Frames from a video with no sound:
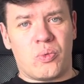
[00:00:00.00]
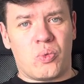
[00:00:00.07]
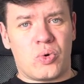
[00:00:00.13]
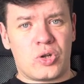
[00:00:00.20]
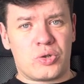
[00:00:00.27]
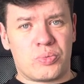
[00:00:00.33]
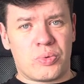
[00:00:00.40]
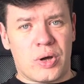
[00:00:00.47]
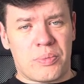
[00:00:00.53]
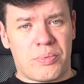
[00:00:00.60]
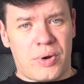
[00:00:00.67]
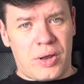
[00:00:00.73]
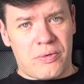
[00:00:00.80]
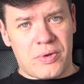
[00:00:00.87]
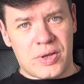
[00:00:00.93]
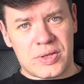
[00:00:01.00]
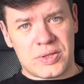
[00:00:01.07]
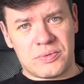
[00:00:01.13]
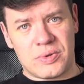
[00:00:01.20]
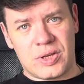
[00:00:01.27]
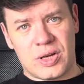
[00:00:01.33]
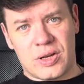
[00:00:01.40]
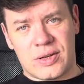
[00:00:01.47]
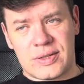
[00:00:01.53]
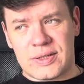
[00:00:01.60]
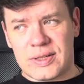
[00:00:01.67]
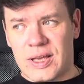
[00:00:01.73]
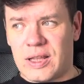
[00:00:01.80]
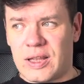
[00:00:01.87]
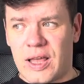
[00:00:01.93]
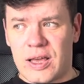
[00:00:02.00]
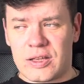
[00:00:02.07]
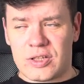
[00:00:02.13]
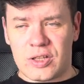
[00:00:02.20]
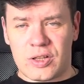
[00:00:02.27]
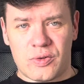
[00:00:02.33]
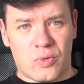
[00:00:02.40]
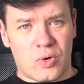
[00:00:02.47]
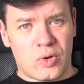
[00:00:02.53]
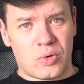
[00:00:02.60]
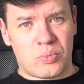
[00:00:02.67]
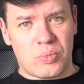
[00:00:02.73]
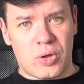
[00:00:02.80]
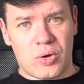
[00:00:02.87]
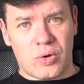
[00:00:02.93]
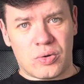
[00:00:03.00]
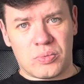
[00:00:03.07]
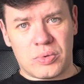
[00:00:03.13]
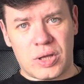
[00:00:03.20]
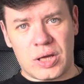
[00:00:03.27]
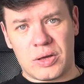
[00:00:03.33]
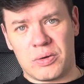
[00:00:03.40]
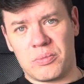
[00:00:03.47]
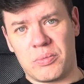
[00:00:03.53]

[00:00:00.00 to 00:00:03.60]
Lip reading: watch my previous videos and actually follow me on the